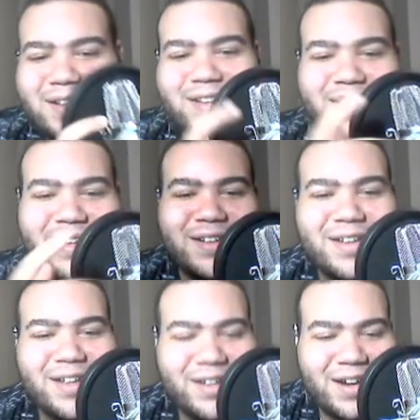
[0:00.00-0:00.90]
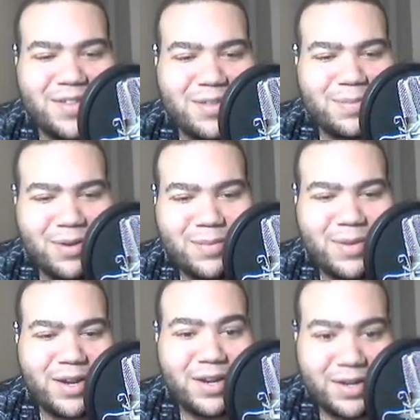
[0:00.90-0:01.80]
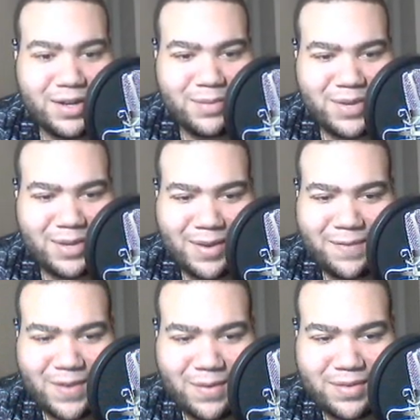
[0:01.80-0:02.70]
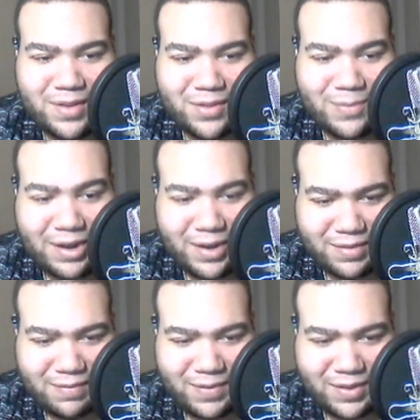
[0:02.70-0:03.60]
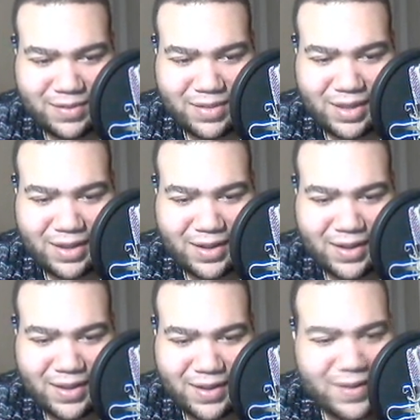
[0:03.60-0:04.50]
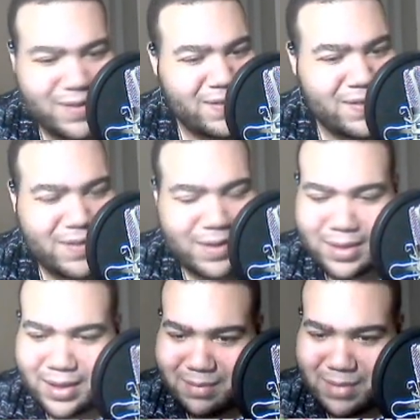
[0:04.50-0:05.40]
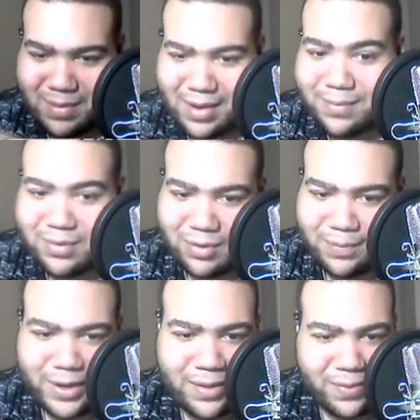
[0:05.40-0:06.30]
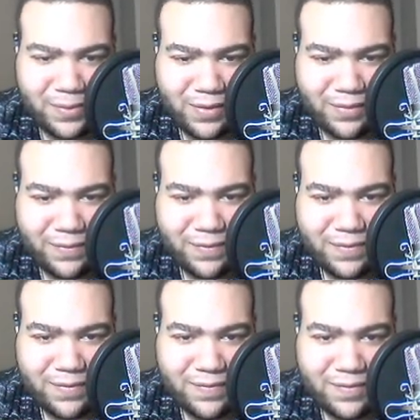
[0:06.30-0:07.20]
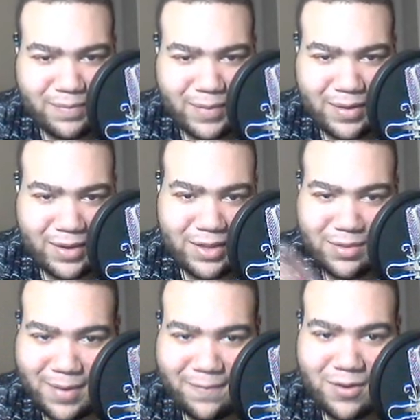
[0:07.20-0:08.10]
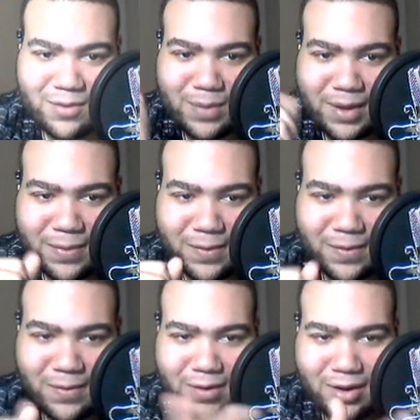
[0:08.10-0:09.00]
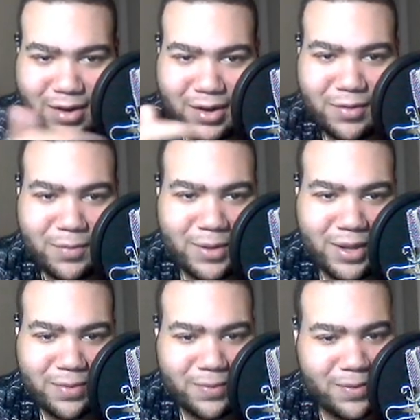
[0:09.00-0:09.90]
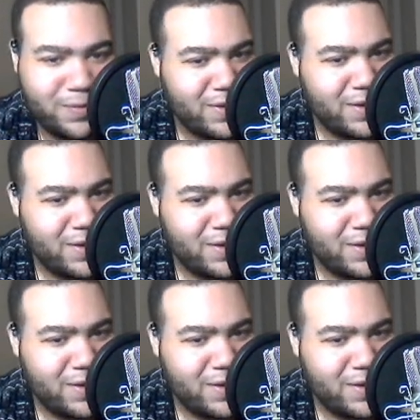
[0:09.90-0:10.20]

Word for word: a lot of these Pokemon end up being my favorites either because of things like, uh, let's say maybe I do a playthrough of my like either my first playthrough or another playthrough.